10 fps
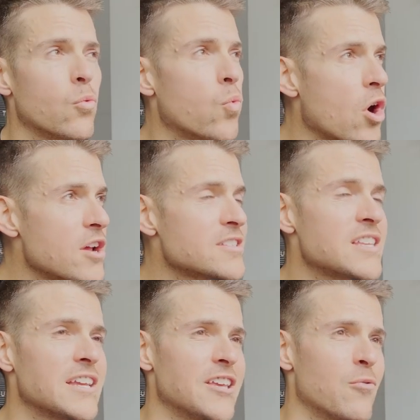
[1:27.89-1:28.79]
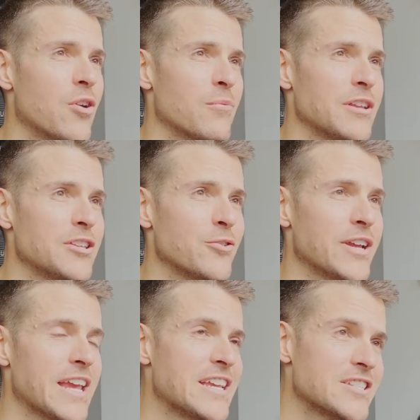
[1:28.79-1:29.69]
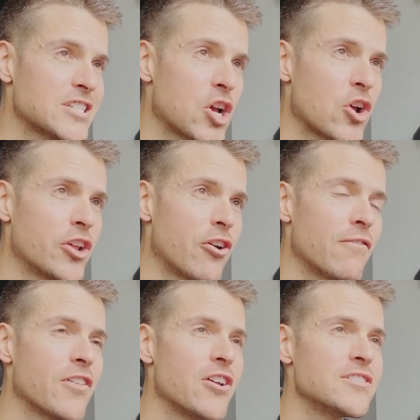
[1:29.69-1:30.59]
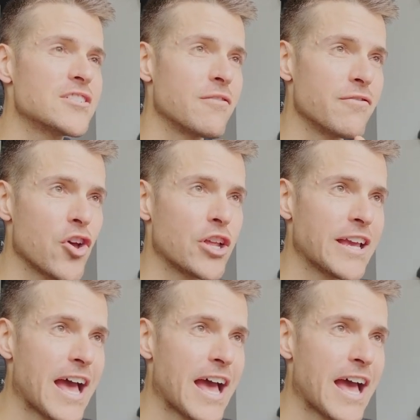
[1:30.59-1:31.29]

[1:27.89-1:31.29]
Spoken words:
The worst thing you want to be doing is turning off those converting